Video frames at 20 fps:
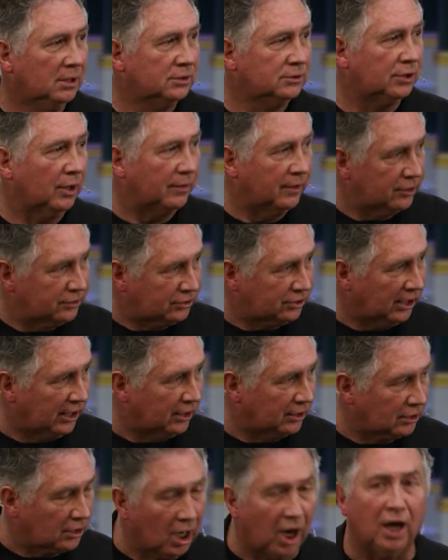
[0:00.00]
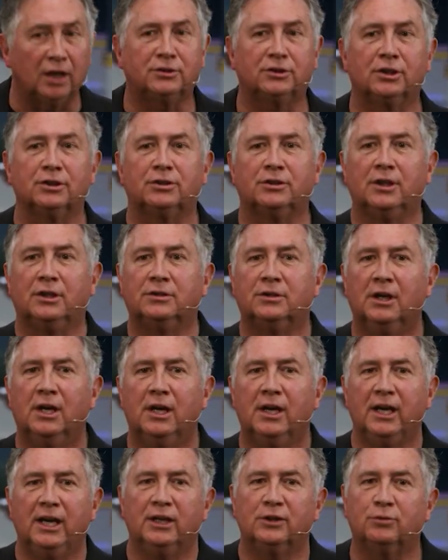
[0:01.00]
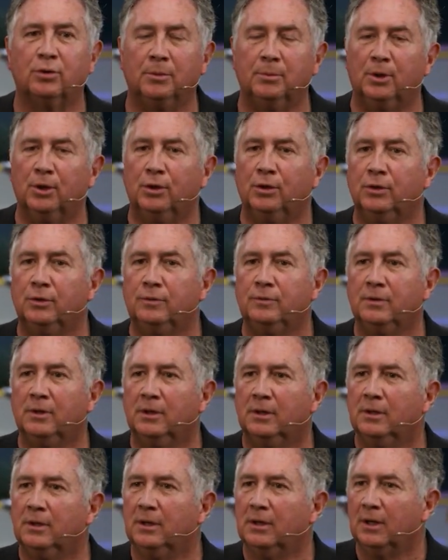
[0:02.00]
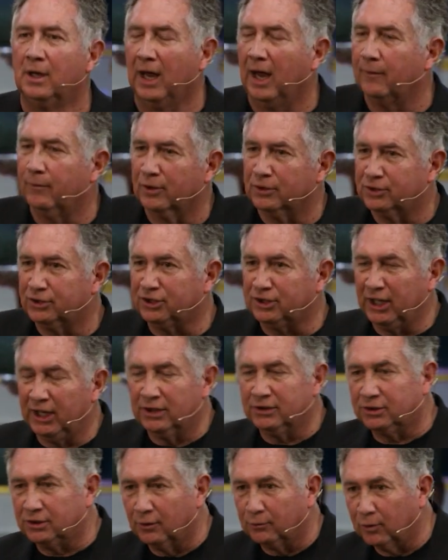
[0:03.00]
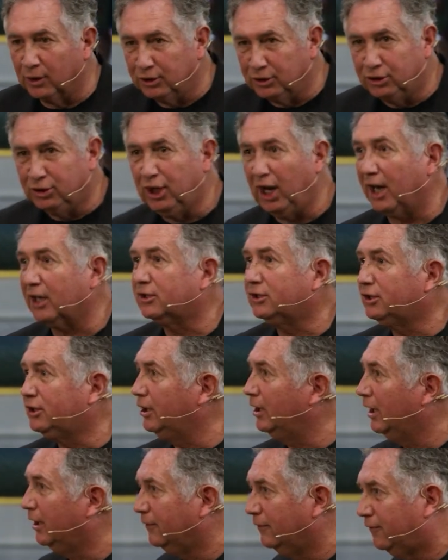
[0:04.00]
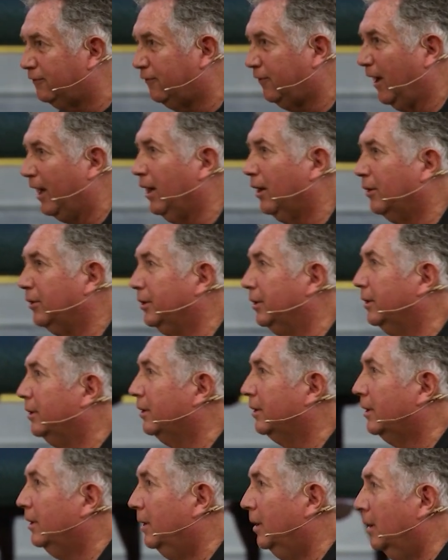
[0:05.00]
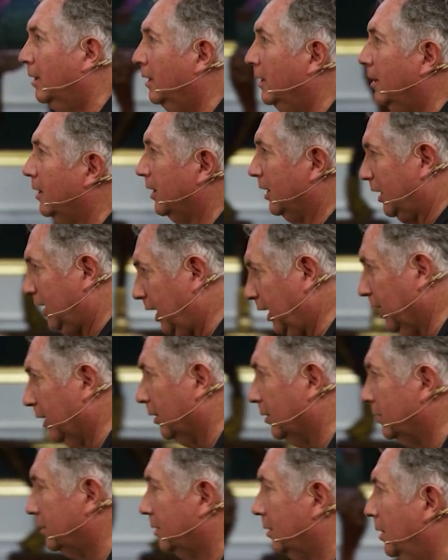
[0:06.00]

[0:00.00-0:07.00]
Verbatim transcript: so that sin consciousness is removed. Every sense of rejection and failure, guilt,